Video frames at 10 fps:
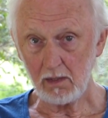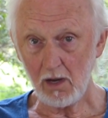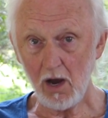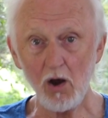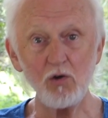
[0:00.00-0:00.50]

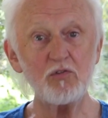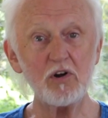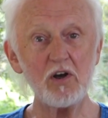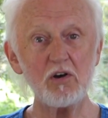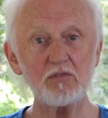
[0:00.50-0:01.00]
over
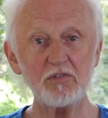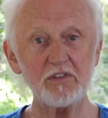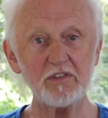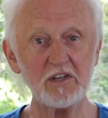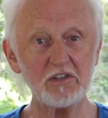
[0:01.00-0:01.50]
and over
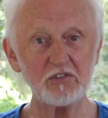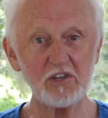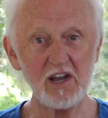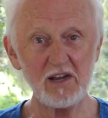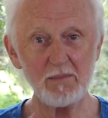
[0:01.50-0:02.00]
things
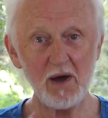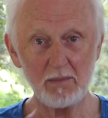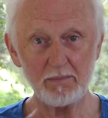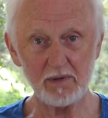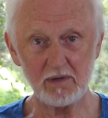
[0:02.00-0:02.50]
came
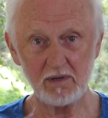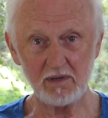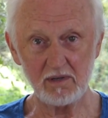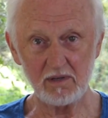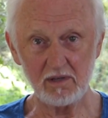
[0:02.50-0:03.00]
up
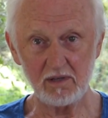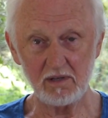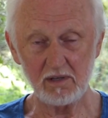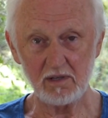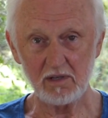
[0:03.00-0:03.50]

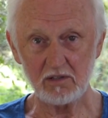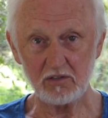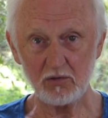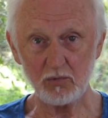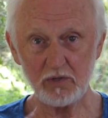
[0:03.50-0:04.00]

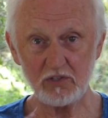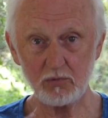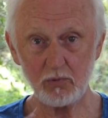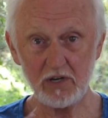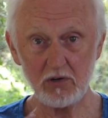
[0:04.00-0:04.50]
to
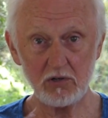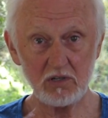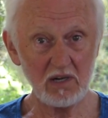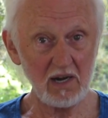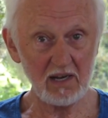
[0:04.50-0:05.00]
which we
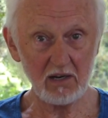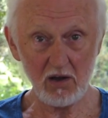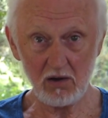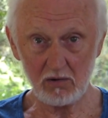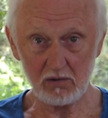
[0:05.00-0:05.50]
couldn't let
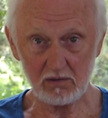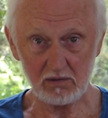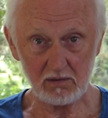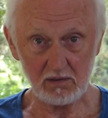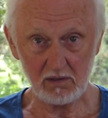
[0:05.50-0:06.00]
go.
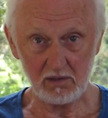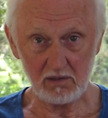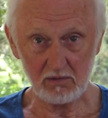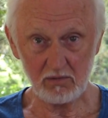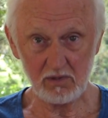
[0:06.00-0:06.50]

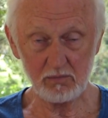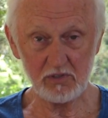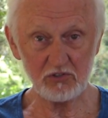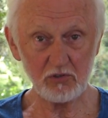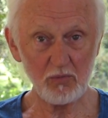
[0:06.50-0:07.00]
When we
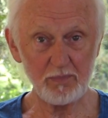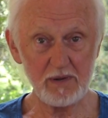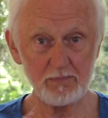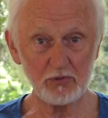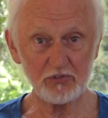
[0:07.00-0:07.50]
saw
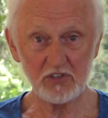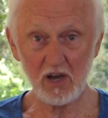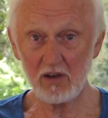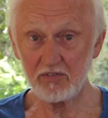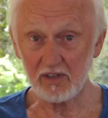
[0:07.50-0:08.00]
people
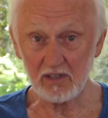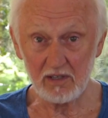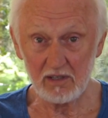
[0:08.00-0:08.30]
starving,